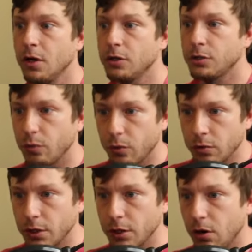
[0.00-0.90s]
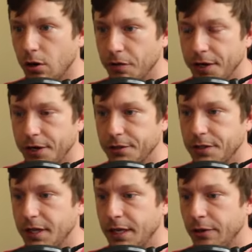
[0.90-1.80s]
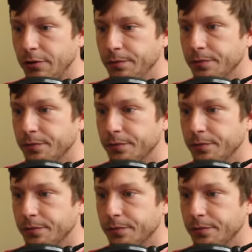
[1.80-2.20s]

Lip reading: So we're going to go over here to the kiln.